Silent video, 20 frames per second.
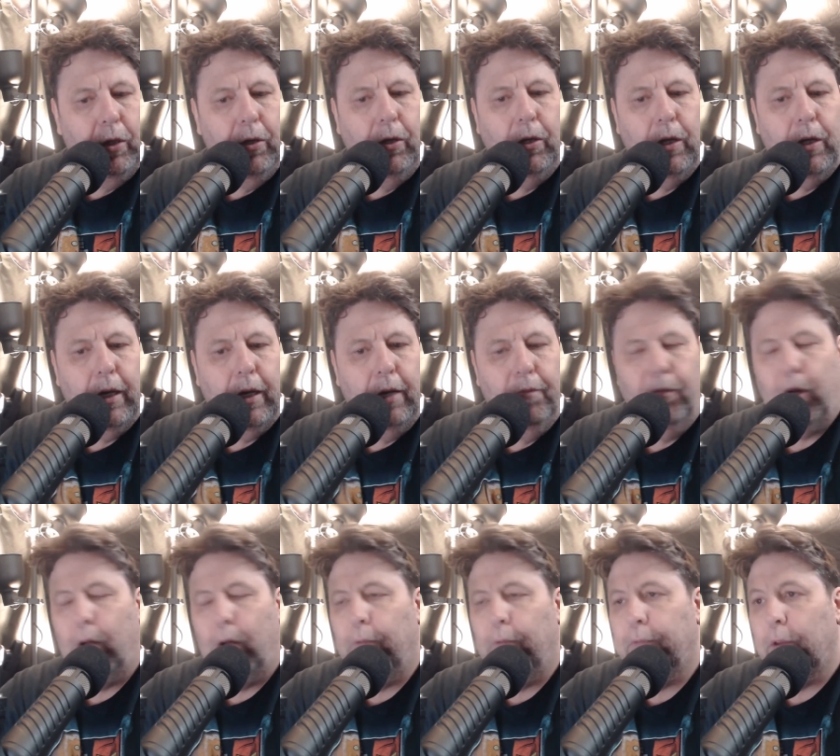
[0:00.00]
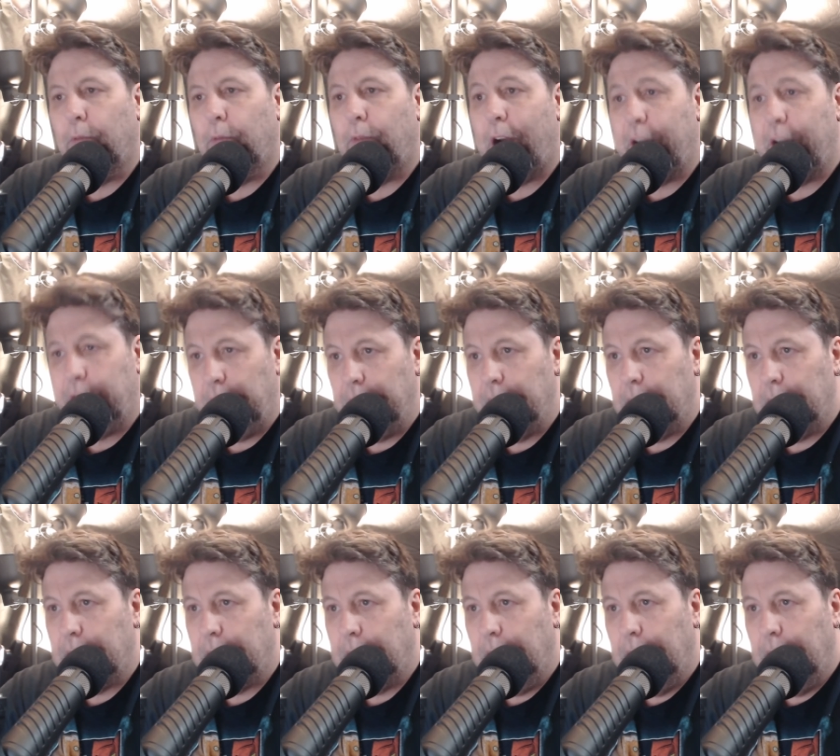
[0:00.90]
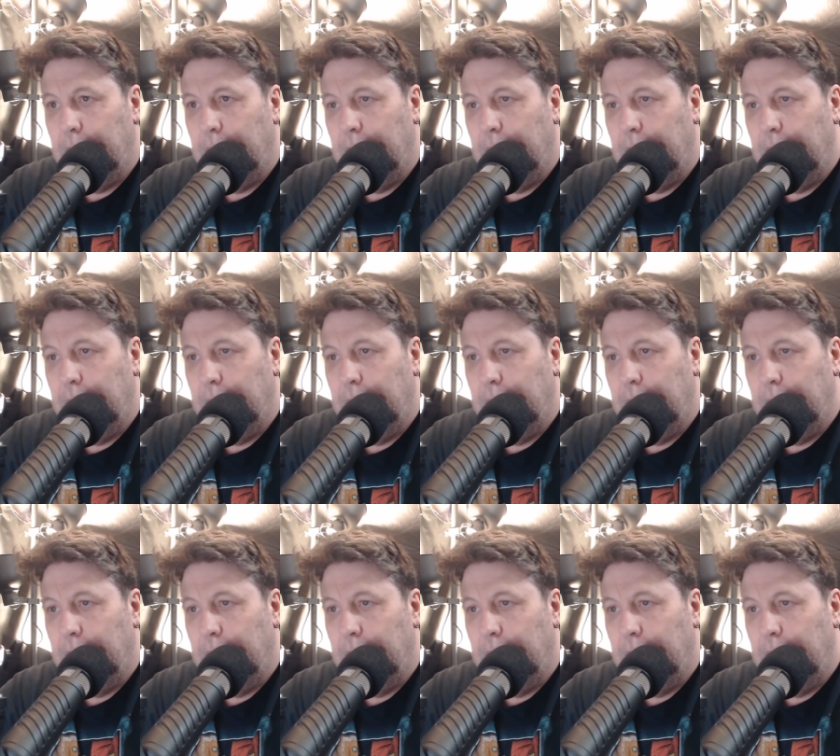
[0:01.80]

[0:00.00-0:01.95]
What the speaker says: II that involved the Russians.